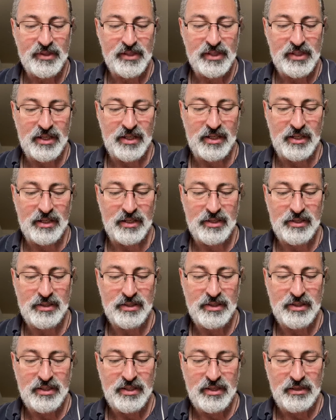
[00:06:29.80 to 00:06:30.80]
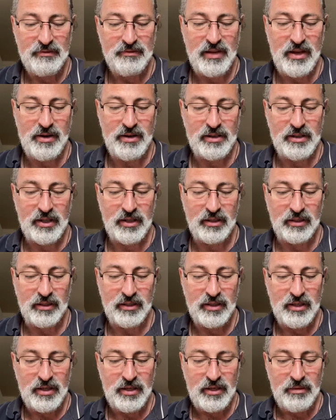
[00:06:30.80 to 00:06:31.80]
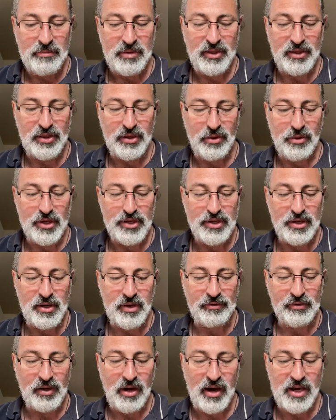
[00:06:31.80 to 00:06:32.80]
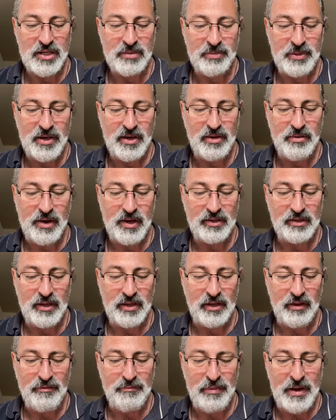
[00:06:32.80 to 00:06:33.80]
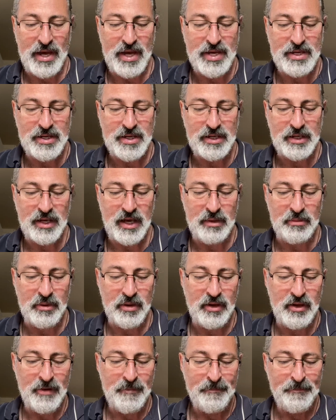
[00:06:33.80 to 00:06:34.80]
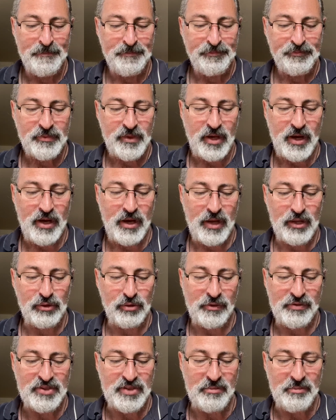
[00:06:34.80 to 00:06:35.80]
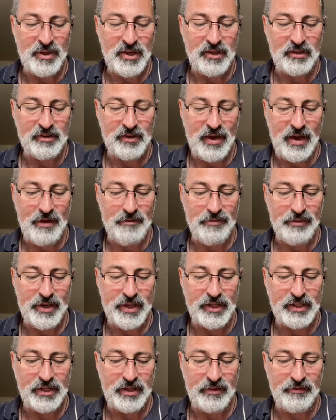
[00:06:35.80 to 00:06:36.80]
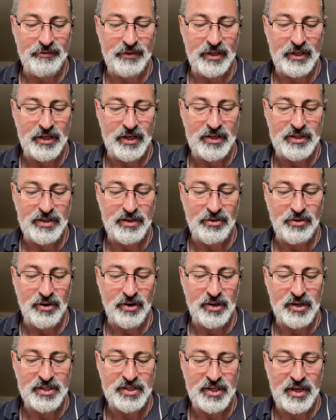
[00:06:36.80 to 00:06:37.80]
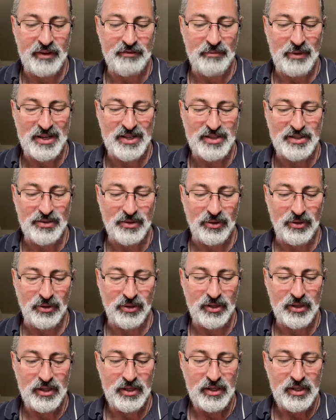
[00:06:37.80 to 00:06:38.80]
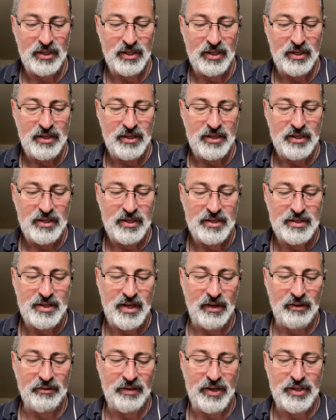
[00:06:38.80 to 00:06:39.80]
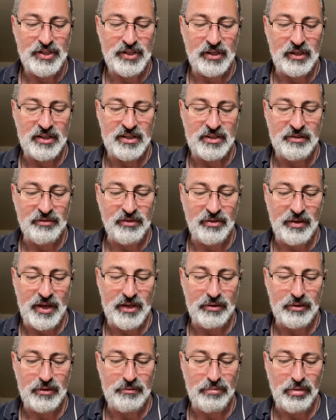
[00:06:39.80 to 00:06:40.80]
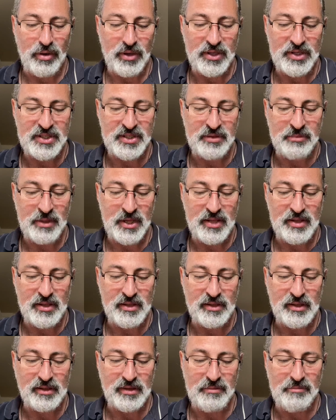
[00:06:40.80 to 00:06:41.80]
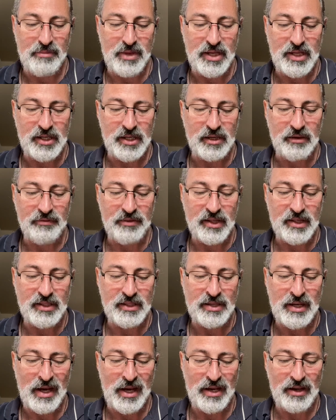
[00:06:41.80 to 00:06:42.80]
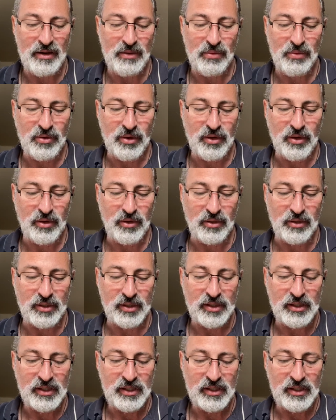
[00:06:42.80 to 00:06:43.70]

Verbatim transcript: Ah, uh, very little. But though it should have cost me a great deal of pain and labor, I ought to have submitted to every inconvenience in order to save my soul. Salvation is of greater importance to me than the dominion of the entire world.